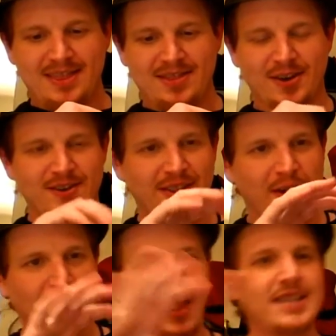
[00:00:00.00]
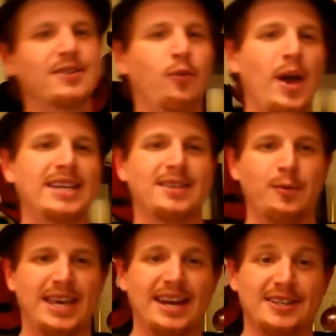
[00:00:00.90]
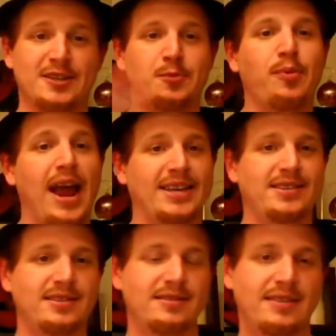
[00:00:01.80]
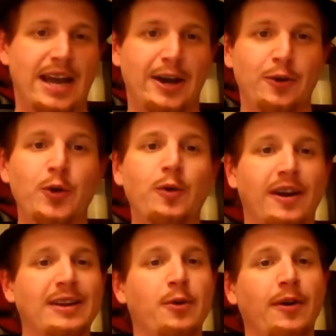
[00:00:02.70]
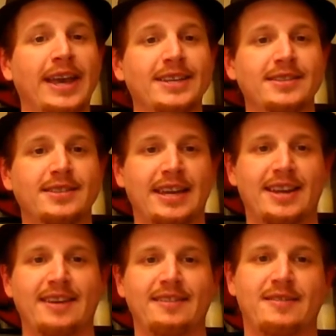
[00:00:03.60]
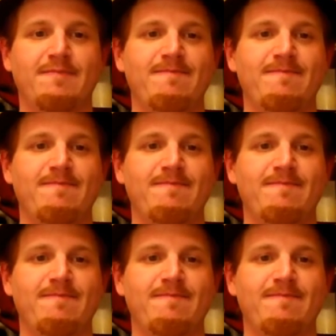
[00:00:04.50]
there, there are lots of ways that we can express who our hero is and, and